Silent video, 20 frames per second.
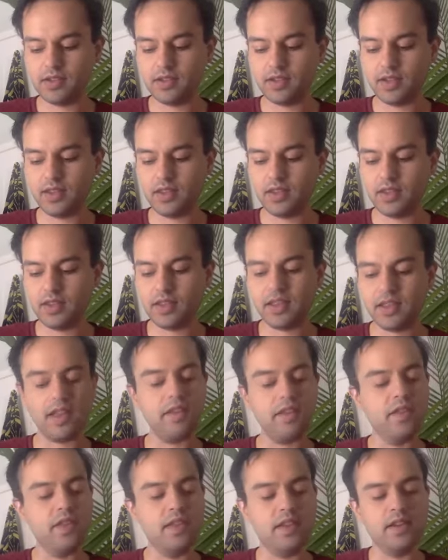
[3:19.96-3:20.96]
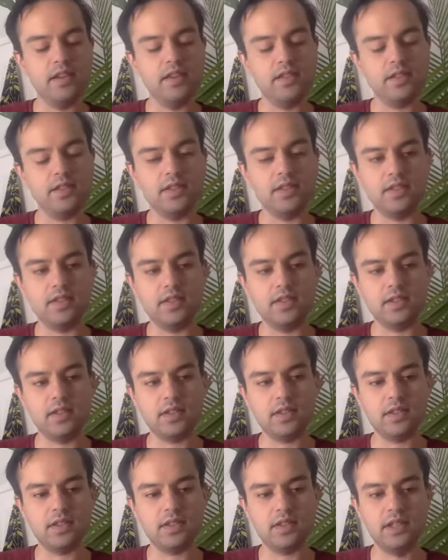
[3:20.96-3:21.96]
I think like everything else, it's
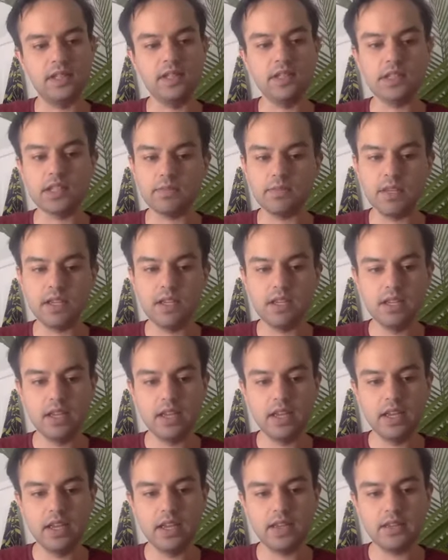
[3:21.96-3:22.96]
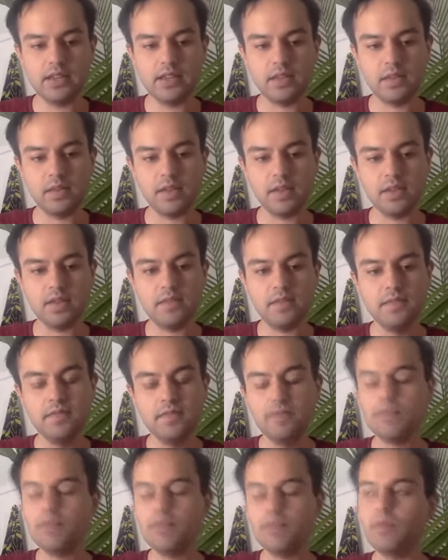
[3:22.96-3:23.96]
just teaching me something.
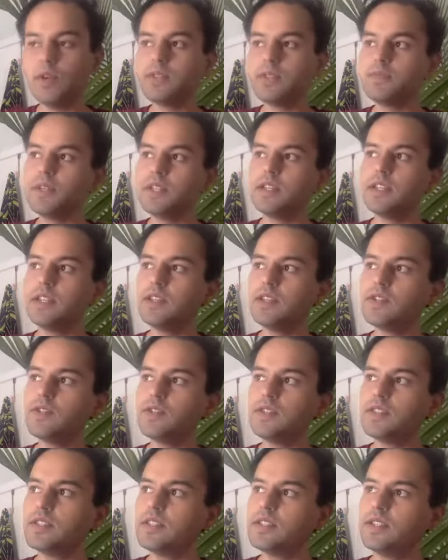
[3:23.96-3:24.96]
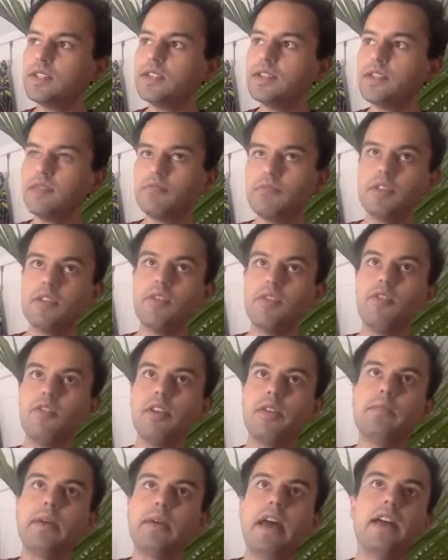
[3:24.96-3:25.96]
What's been interesting is I've been
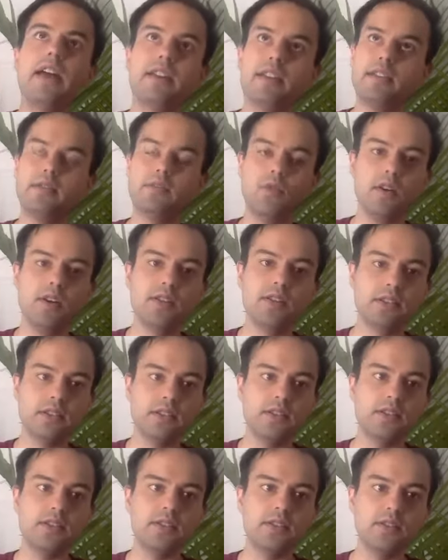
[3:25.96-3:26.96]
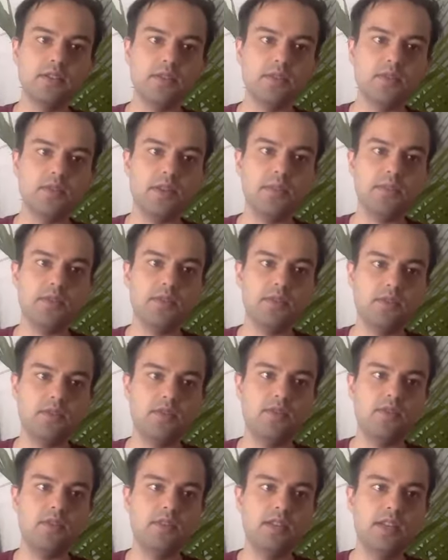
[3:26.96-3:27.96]
going back and watching those
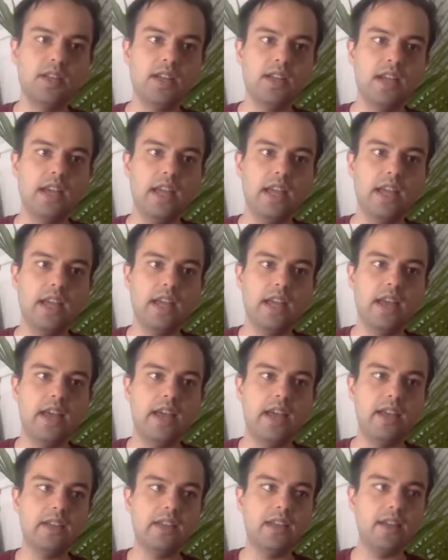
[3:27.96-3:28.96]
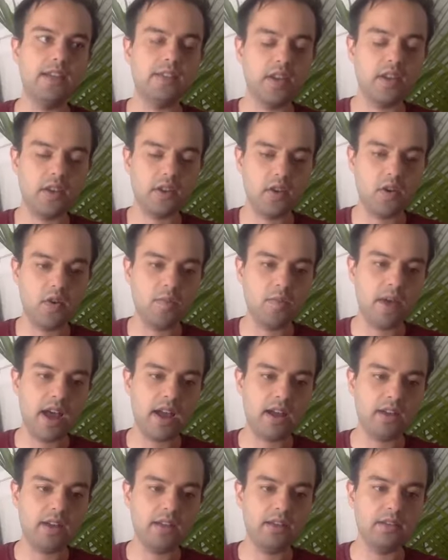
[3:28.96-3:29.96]
episodes, and as I go
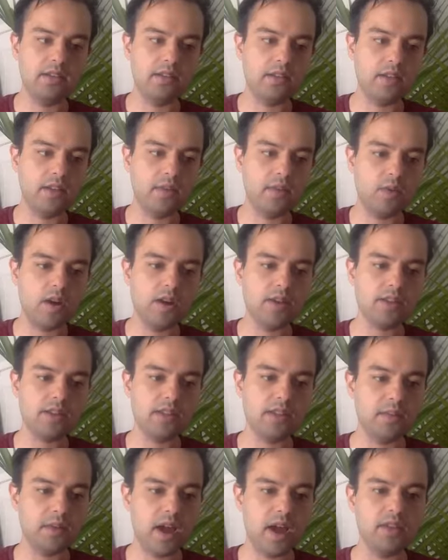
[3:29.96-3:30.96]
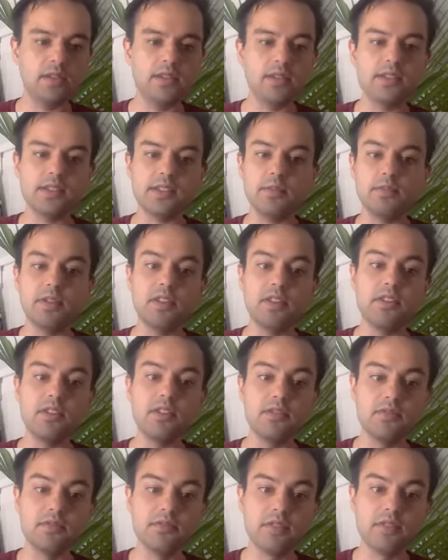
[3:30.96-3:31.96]
back and watch them, I learn something
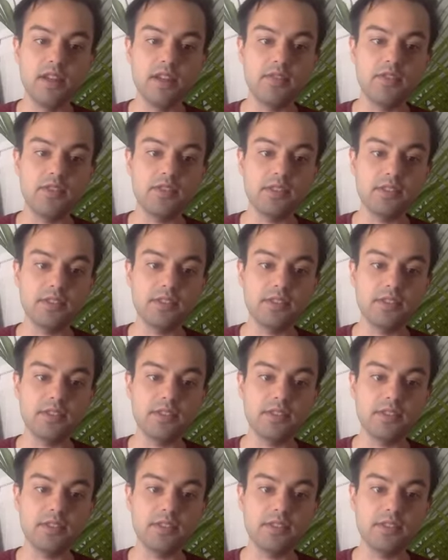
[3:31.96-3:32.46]
new every single